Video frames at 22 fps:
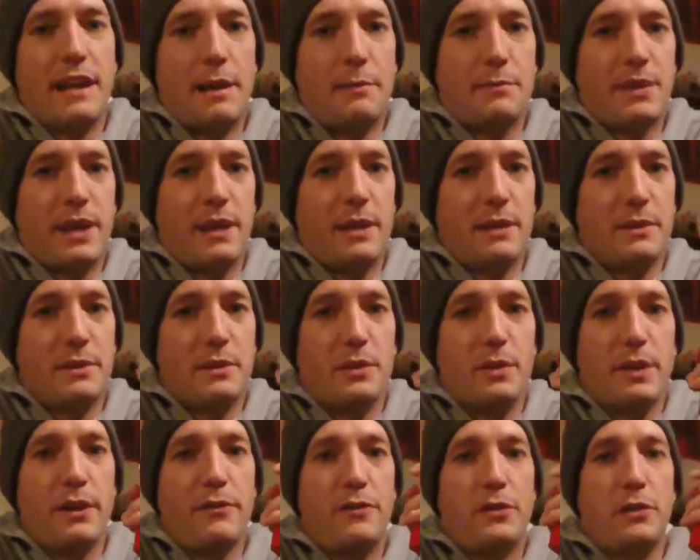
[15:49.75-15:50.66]
I'm telling
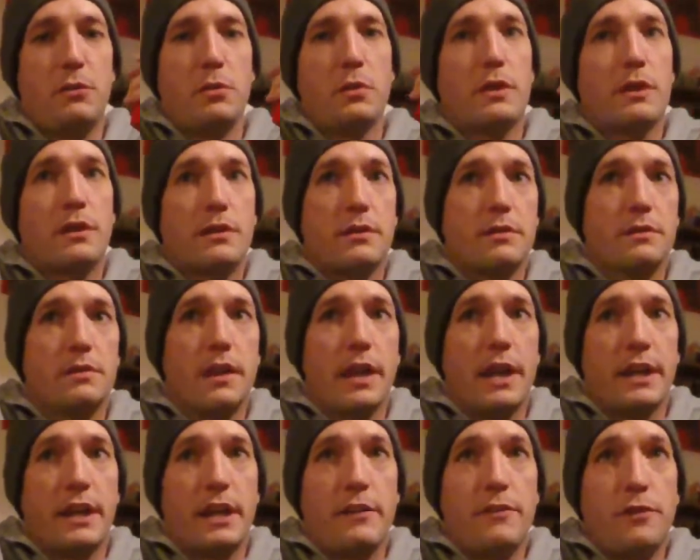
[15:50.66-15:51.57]
you. If you are
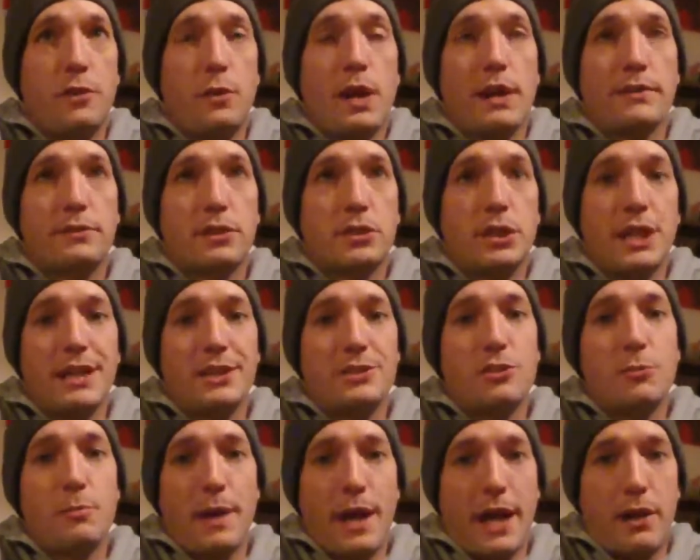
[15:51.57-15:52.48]
like, if you have to
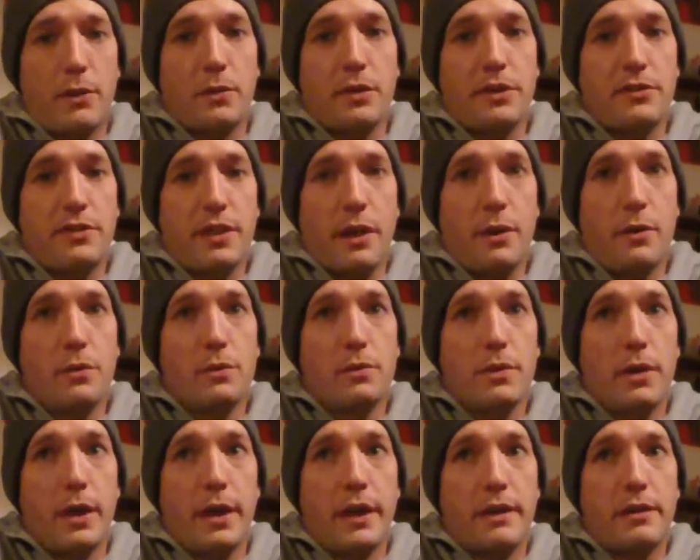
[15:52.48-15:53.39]
change your batteries
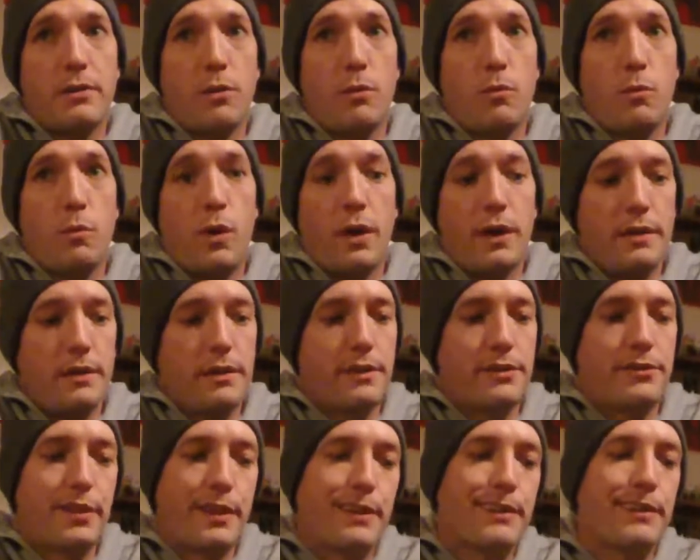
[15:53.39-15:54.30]
out, like
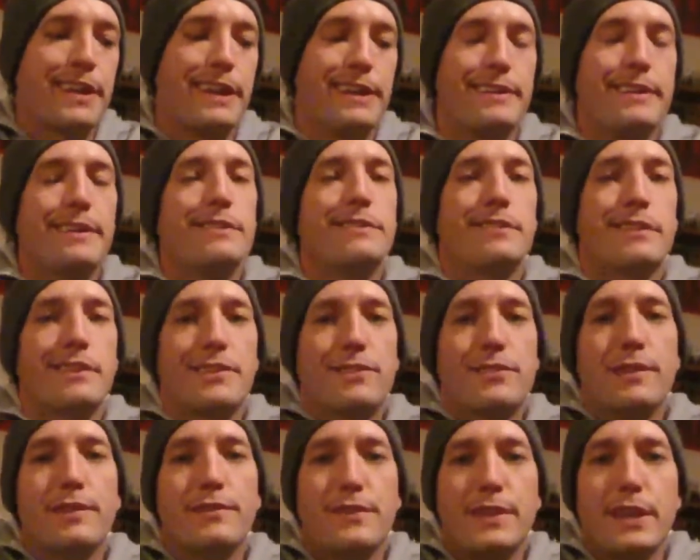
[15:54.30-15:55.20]
a single
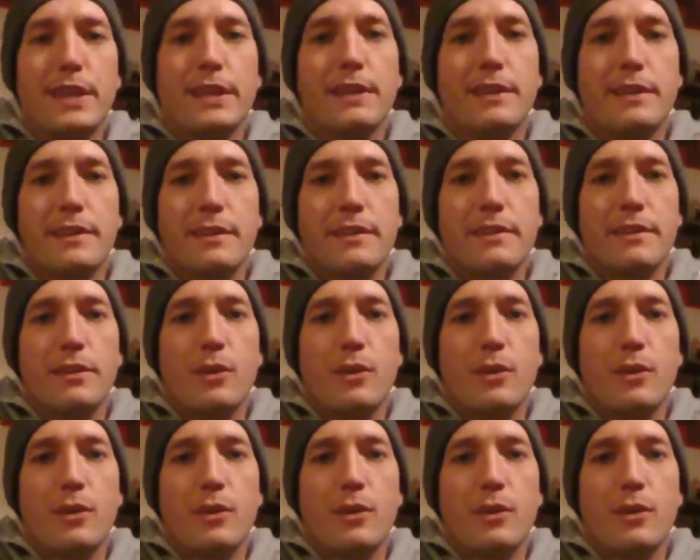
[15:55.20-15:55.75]
18650,